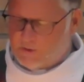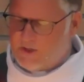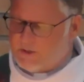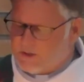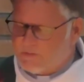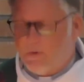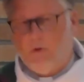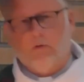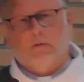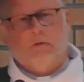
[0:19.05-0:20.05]
Jesus
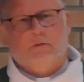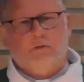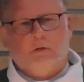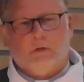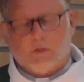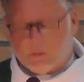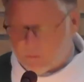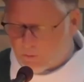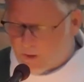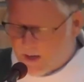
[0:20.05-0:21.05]
spoke to the
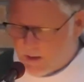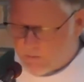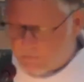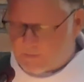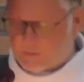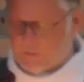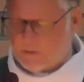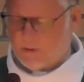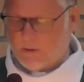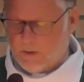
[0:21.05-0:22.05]
crowds
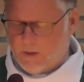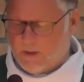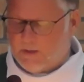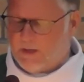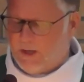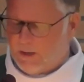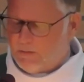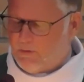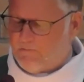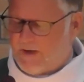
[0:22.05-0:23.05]
The
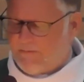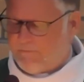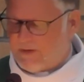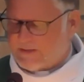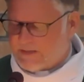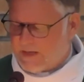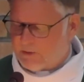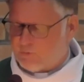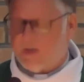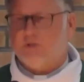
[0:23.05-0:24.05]
kingdom of heaven is
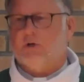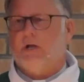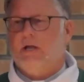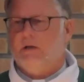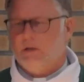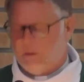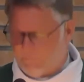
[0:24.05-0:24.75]
like treasure hidden